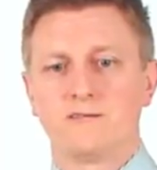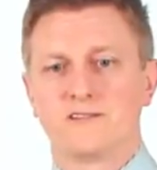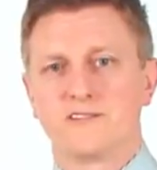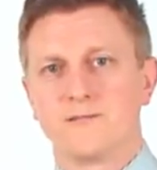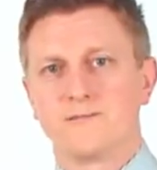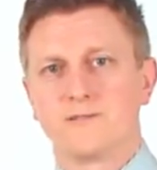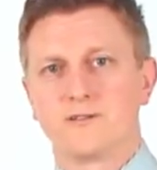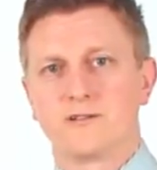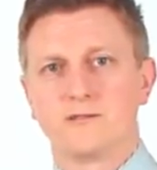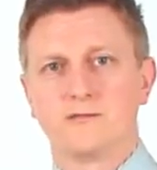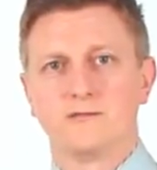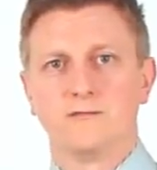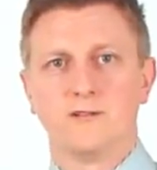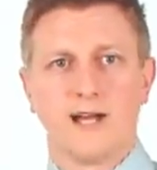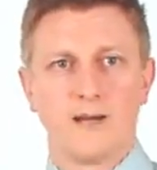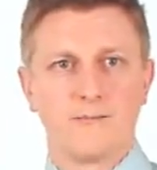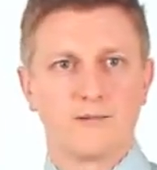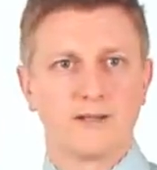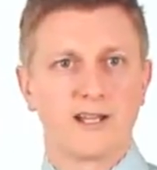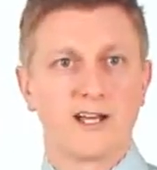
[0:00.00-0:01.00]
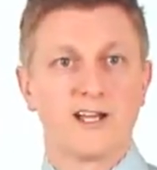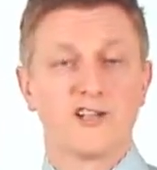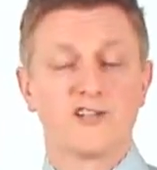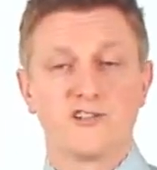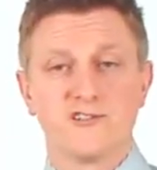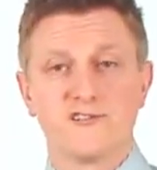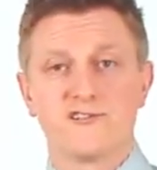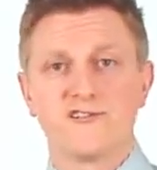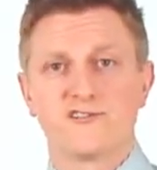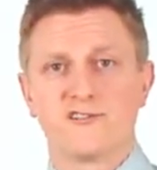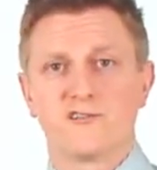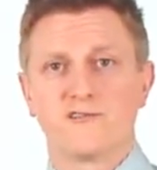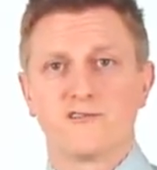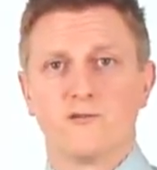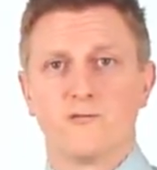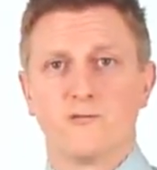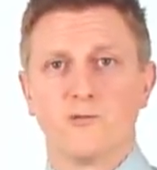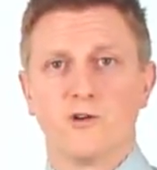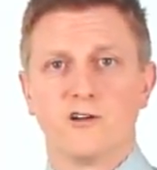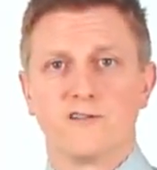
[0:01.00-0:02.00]
the typical applications and
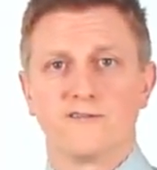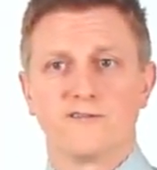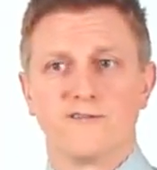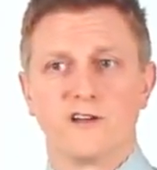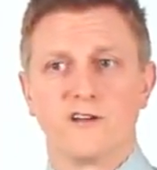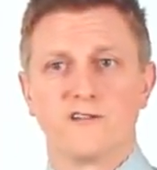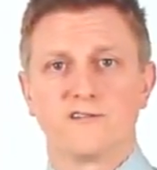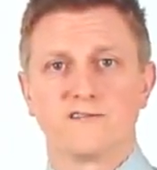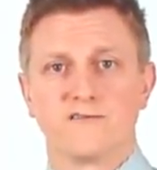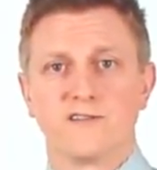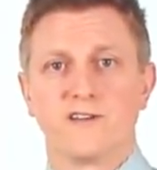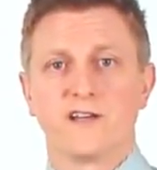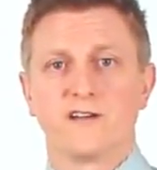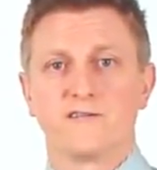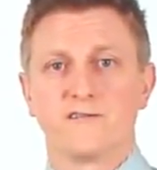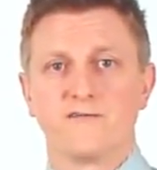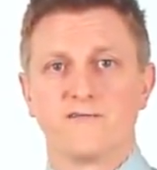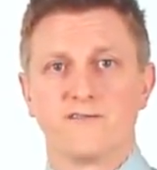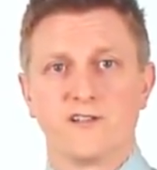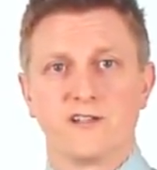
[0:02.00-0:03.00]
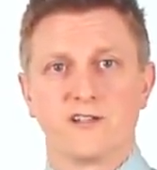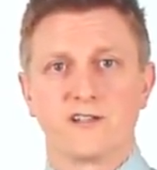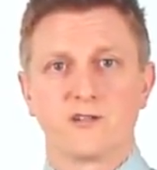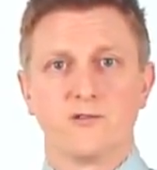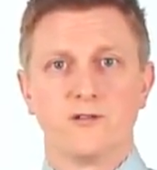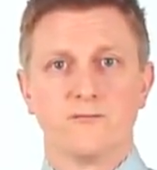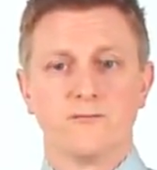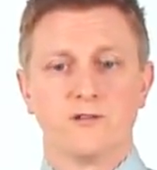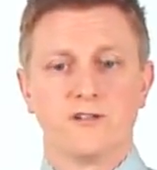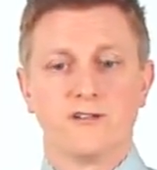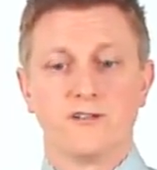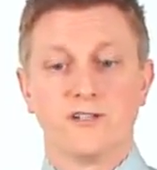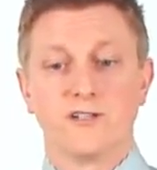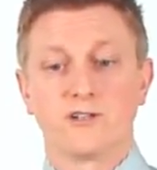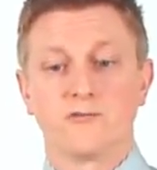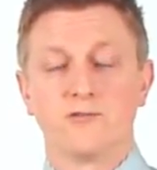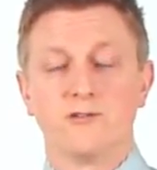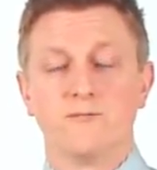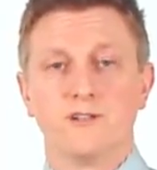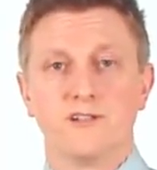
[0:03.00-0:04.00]
workflows for the equipment and the
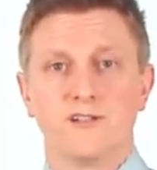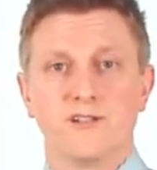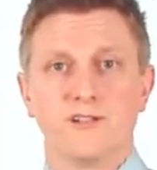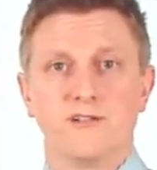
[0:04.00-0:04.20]
equipment